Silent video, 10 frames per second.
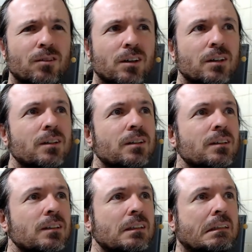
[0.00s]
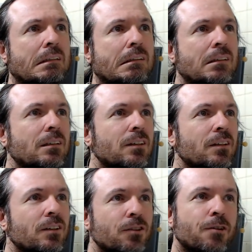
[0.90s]
I?
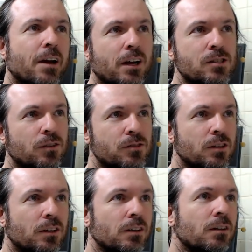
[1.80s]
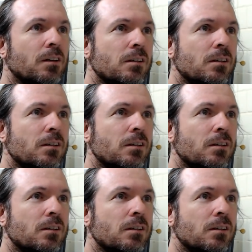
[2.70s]
3X I've seen.